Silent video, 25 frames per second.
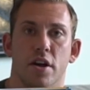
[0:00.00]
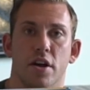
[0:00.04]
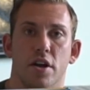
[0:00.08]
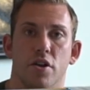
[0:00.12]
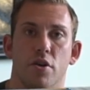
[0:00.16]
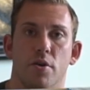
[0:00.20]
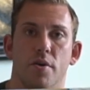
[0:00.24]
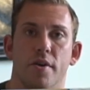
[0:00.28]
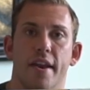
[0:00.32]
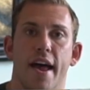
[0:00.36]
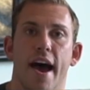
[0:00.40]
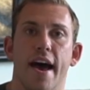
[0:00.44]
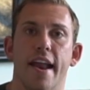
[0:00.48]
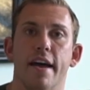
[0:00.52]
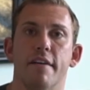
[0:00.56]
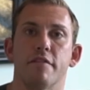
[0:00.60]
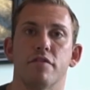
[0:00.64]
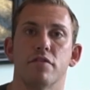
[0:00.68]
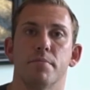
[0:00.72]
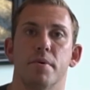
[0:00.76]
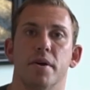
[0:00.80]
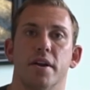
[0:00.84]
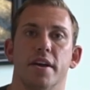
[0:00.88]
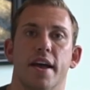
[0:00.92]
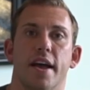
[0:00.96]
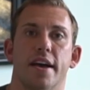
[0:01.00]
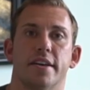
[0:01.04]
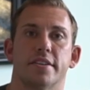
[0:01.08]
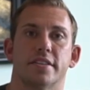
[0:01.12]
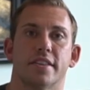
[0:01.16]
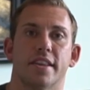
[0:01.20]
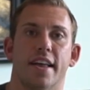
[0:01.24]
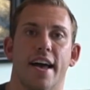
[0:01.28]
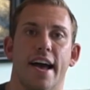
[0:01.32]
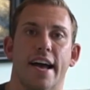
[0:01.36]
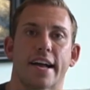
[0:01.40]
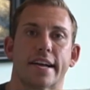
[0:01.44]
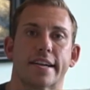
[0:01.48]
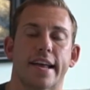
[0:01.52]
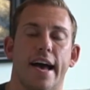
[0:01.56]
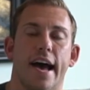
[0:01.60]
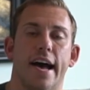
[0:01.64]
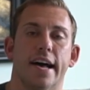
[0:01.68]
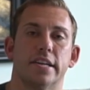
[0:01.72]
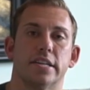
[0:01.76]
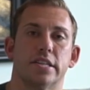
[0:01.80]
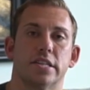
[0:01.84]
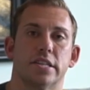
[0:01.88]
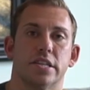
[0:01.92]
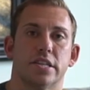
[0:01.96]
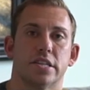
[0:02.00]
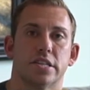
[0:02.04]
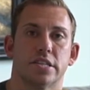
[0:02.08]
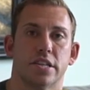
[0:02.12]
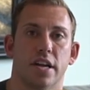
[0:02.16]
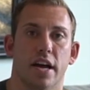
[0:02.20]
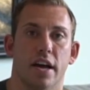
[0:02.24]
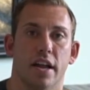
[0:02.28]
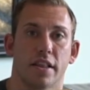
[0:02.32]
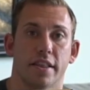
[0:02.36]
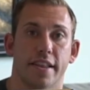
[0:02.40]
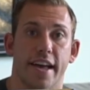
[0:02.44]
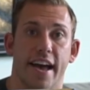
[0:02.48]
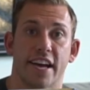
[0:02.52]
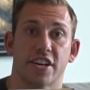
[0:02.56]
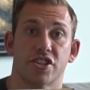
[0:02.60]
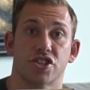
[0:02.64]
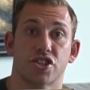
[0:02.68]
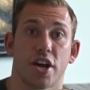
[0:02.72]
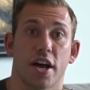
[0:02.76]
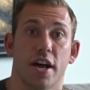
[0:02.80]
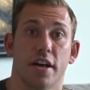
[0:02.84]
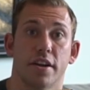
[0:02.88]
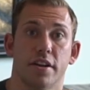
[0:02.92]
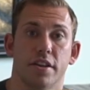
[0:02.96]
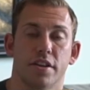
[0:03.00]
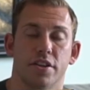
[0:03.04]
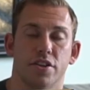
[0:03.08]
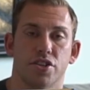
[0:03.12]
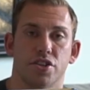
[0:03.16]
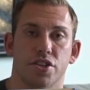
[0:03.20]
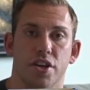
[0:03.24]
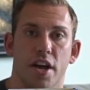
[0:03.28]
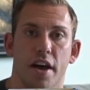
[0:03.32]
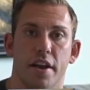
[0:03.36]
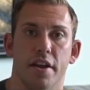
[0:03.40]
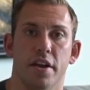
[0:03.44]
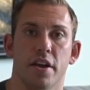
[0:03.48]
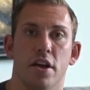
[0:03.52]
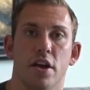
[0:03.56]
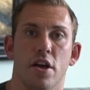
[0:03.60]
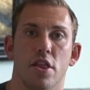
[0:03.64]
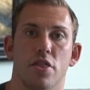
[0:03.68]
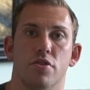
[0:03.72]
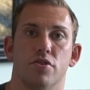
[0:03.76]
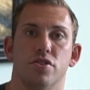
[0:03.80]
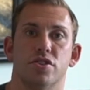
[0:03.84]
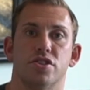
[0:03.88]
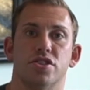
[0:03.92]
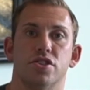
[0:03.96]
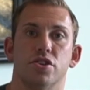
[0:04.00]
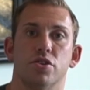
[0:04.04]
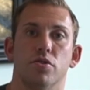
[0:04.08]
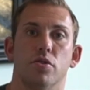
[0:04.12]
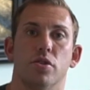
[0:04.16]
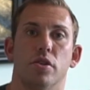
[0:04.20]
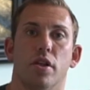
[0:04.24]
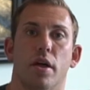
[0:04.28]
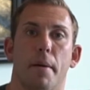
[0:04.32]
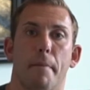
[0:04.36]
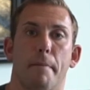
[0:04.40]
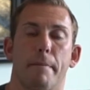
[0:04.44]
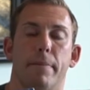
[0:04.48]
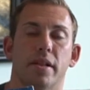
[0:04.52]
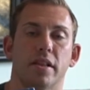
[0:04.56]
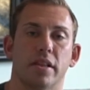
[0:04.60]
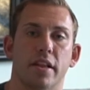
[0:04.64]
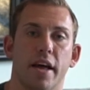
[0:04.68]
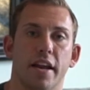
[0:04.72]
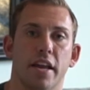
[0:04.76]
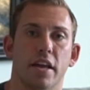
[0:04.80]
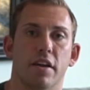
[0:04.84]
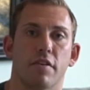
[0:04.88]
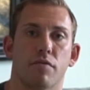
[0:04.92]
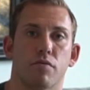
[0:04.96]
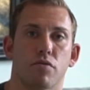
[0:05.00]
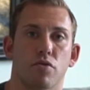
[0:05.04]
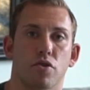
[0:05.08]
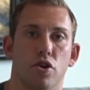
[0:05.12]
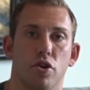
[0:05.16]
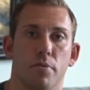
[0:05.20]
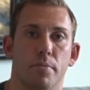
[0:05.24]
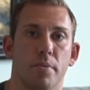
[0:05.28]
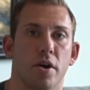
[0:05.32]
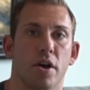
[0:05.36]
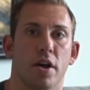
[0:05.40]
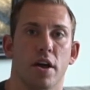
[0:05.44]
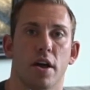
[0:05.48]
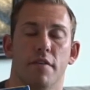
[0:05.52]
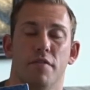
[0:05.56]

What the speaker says: not everybody has latched onto this yet. There's still plenty of room.